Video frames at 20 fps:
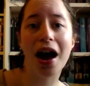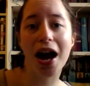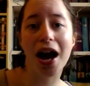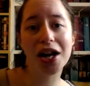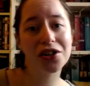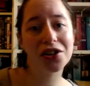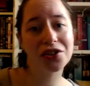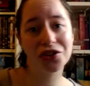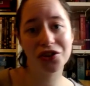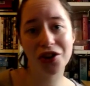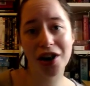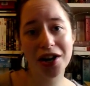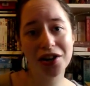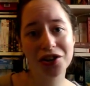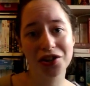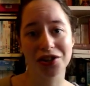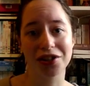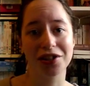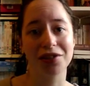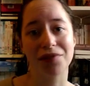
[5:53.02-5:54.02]
I don't try
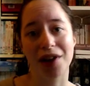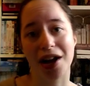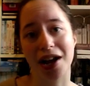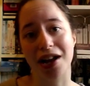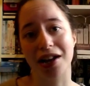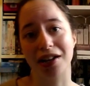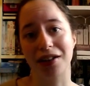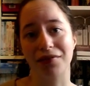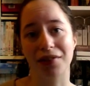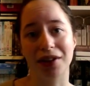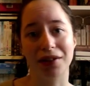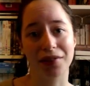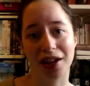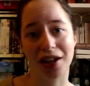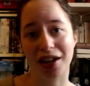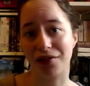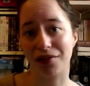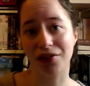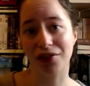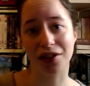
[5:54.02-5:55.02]
and justify anything
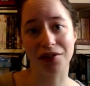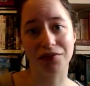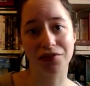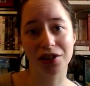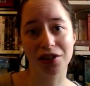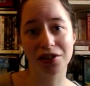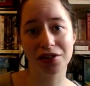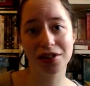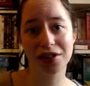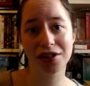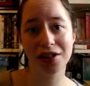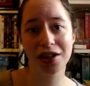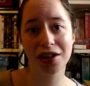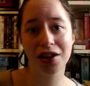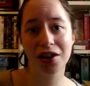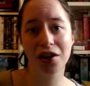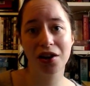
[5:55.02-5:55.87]
that Heathcliff does,